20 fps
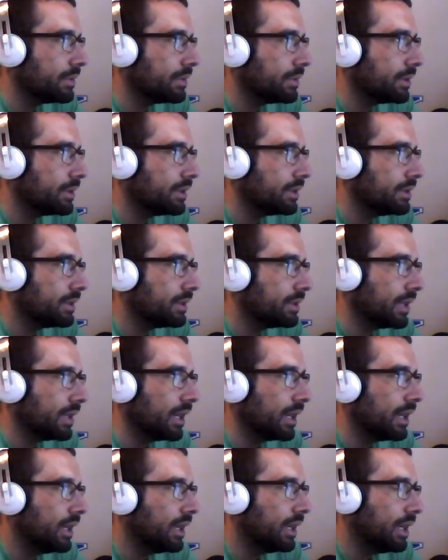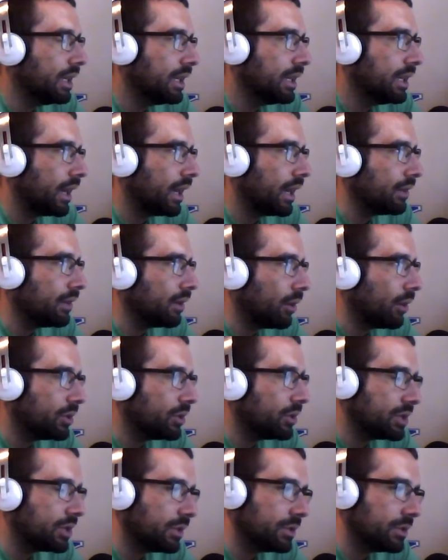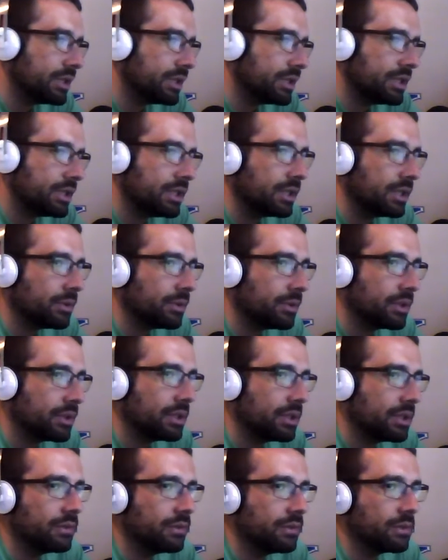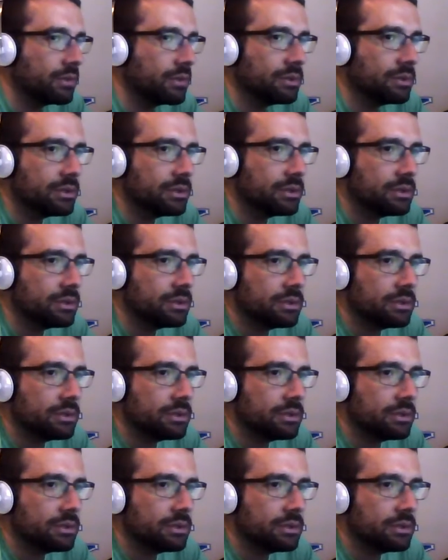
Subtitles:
But yeah, I don't know. I wish they would just stick with the golf course.